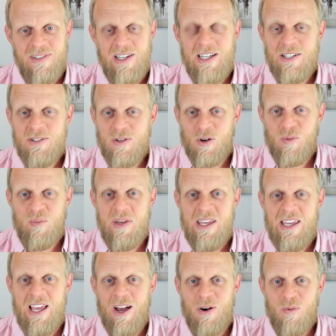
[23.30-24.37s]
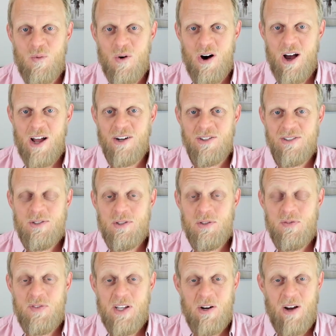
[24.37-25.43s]
It took me a while to
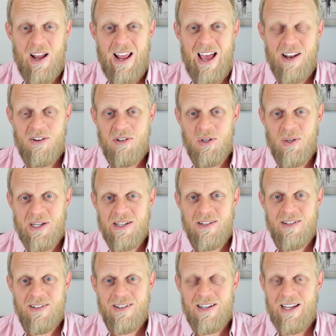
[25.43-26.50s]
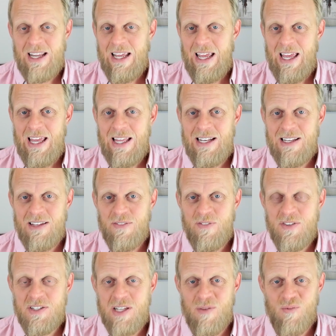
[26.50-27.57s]
figure out how to do it. And for
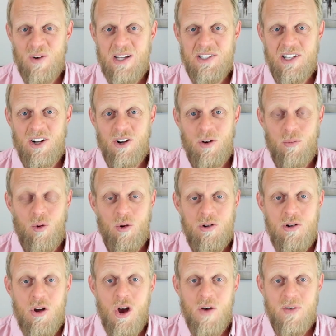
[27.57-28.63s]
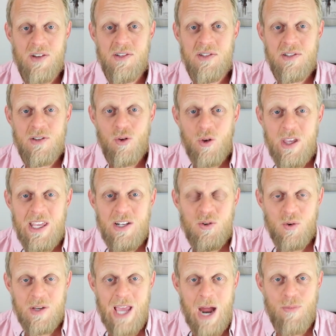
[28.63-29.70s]
some reason, I got more nervous looking into
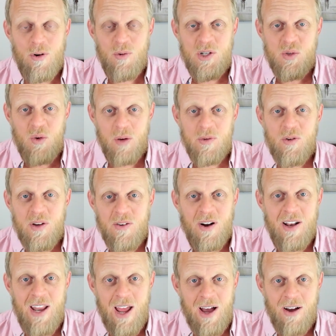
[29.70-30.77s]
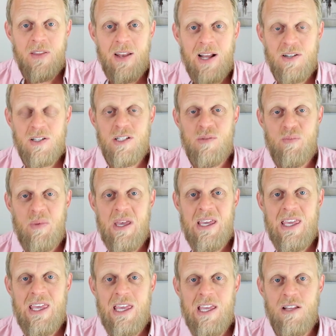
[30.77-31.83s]
a camera, which is what I'm doing right now, than actually
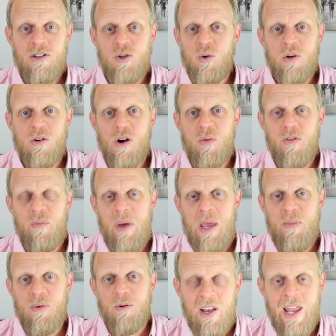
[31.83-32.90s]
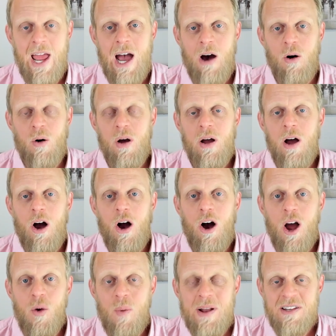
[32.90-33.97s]
speaking to a group of people. Now,
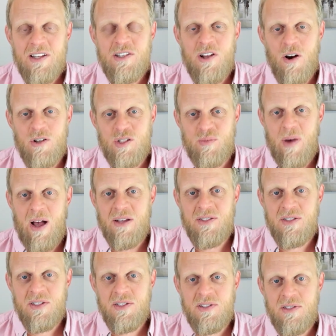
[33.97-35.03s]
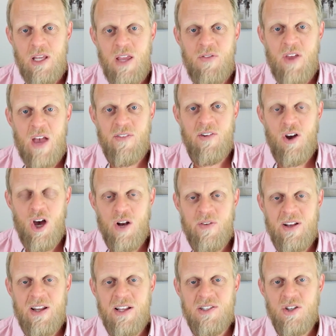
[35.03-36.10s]
I went to Toastmasters. If you haven't heard of
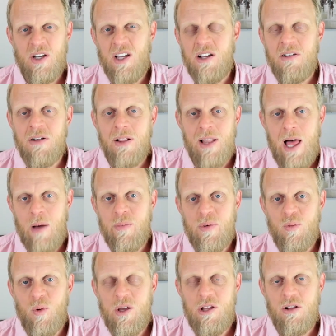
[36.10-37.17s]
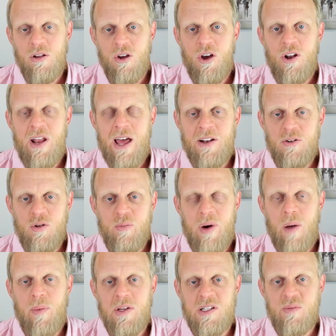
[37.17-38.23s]
it, it's like a club where you learn how to do
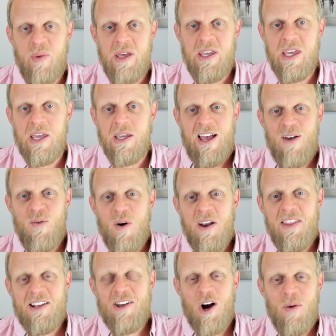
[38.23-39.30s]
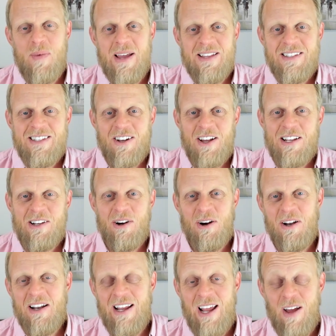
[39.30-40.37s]
public speaking. And one of the comments that I
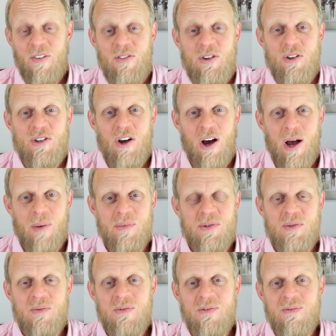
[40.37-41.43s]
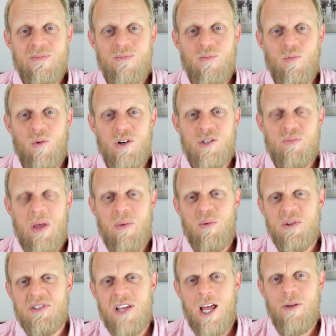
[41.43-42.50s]
got a few times was people
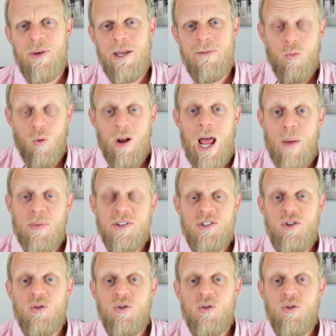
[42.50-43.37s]
would say to me, what happens?